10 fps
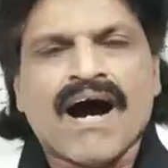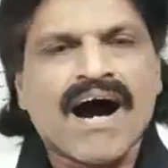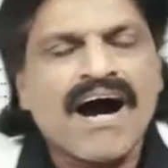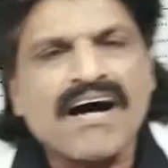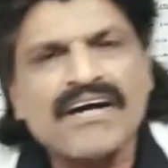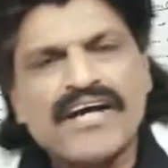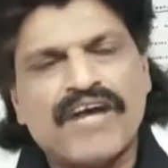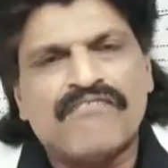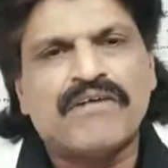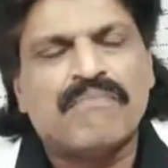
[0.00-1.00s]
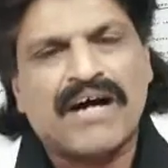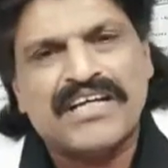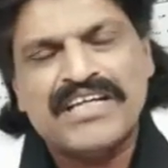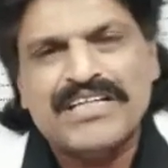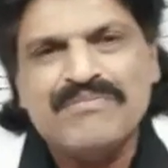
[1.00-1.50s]
Hi
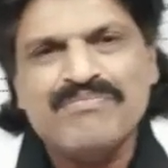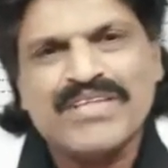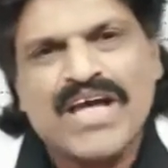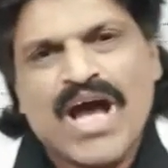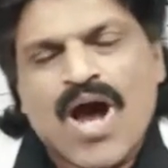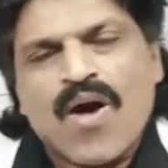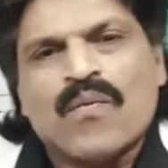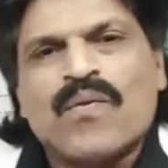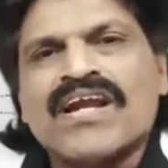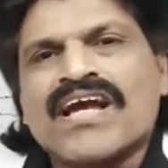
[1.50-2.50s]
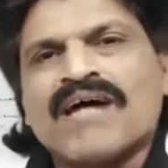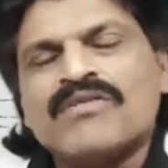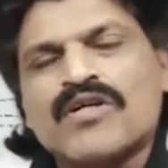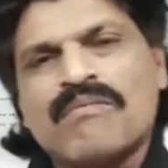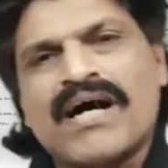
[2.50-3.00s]
everybody.
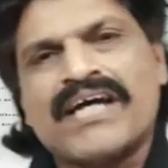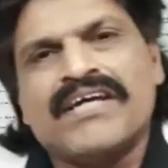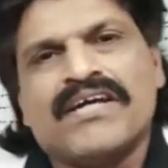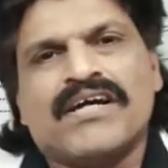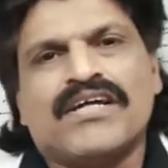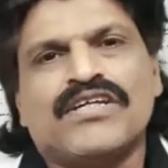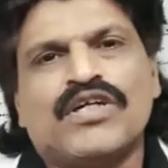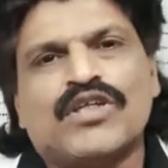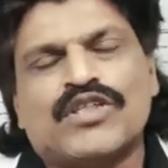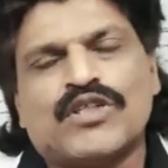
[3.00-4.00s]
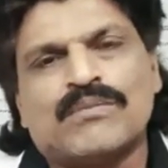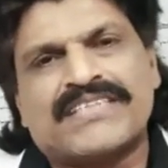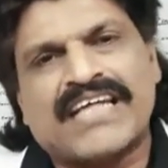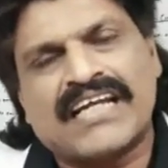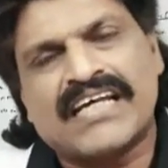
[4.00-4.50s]
Welcome to my YouTube
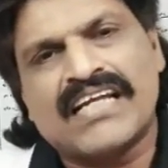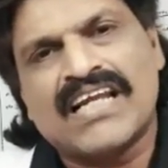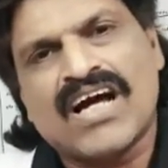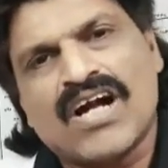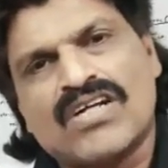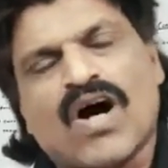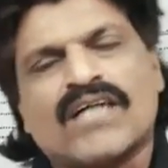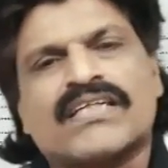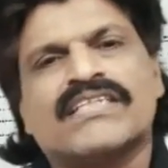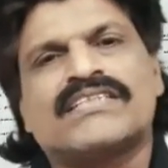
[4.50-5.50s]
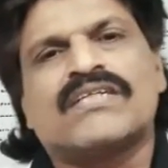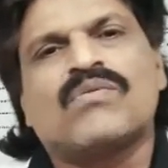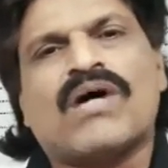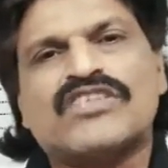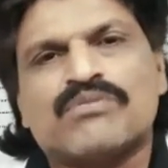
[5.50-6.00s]
channel Dr.
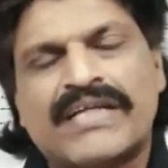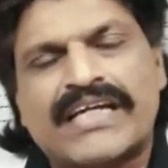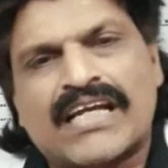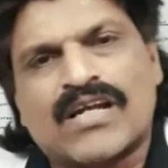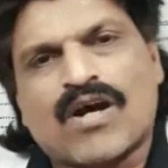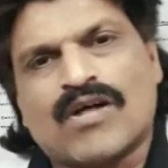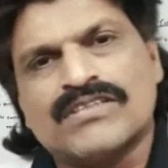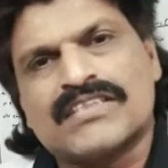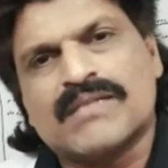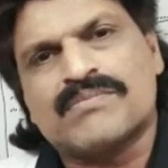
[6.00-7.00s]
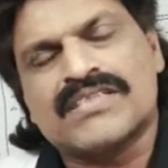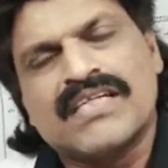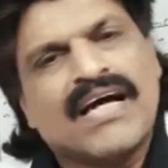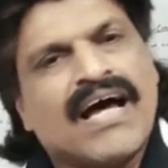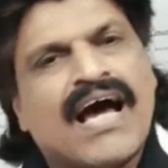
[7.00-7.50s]
Sreenivas Medical Concepts
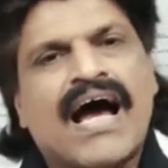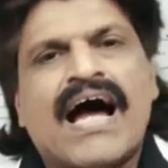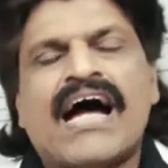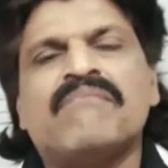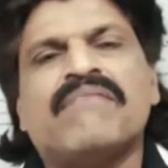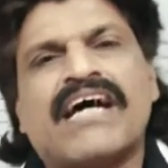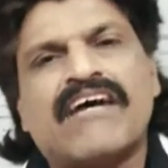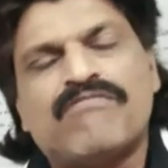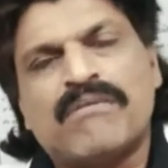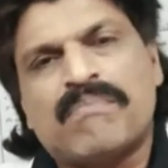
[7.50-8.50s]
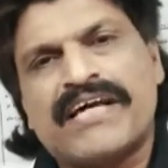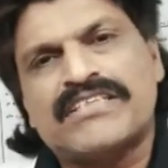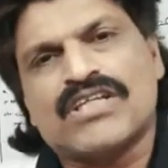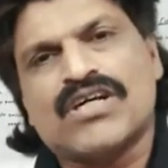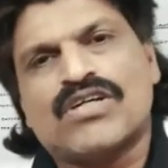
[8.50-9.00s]
and my FB
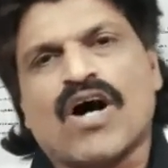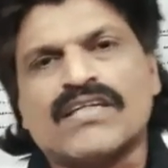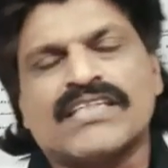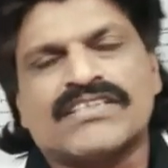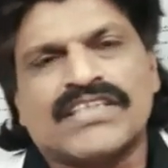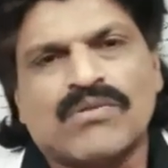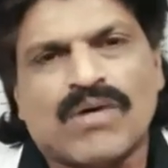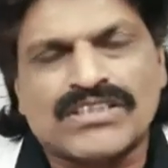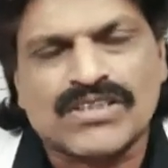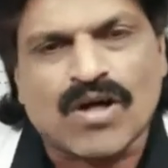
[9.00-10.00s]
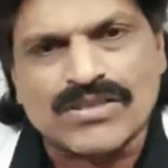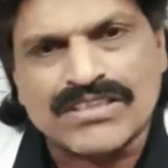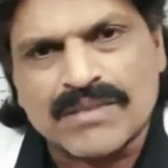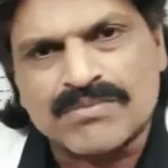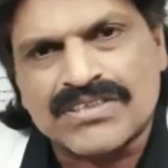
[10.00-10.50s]
page Dr. Sreenivas
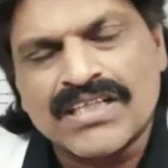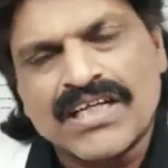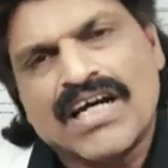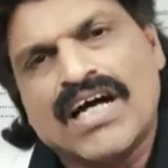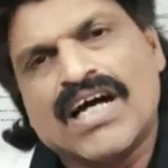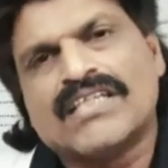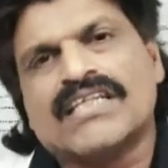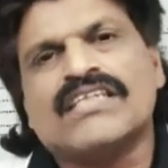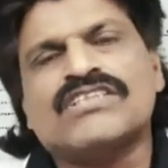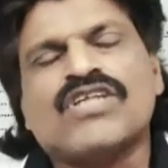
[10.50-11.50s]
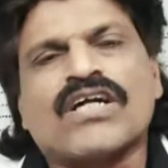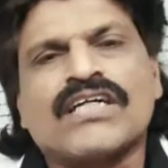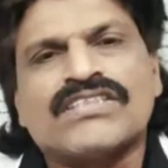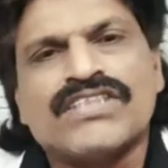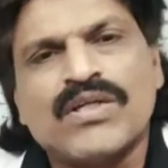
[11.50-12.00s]
Concepts. This is
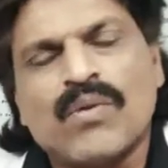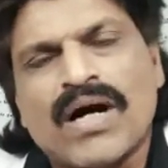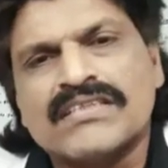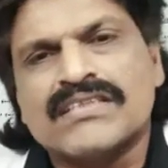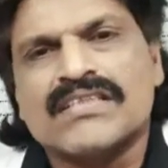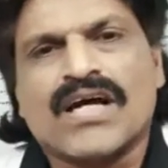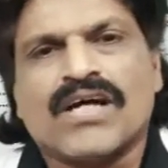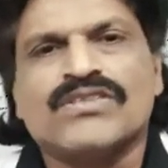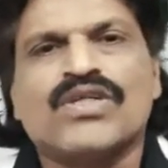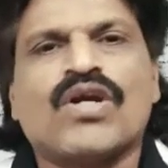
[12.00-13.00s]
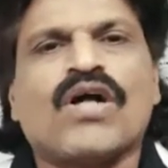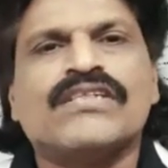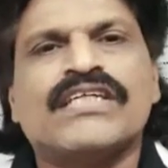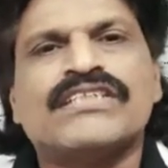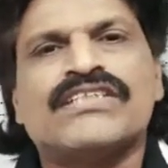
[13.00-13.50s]
Dr. Sreenivas,
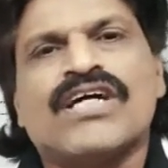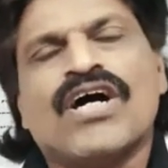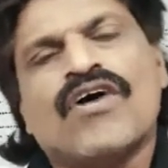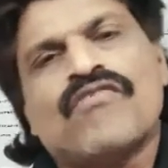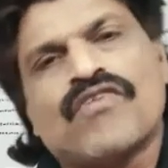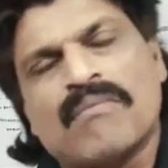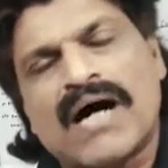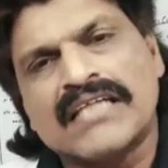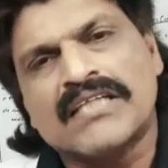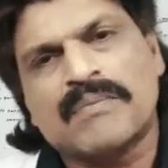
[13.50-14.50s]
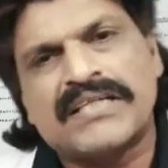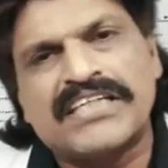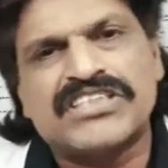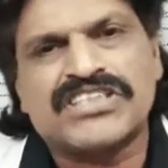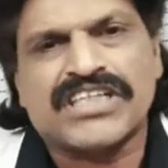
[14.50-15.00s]
neurologist from Andhra
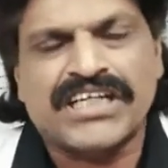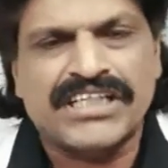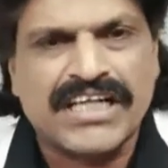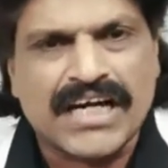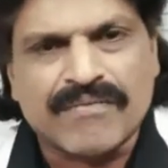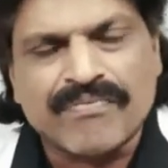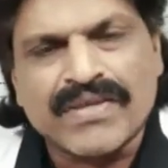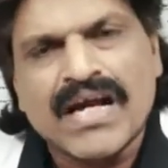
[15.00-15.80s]
Pradesh, India.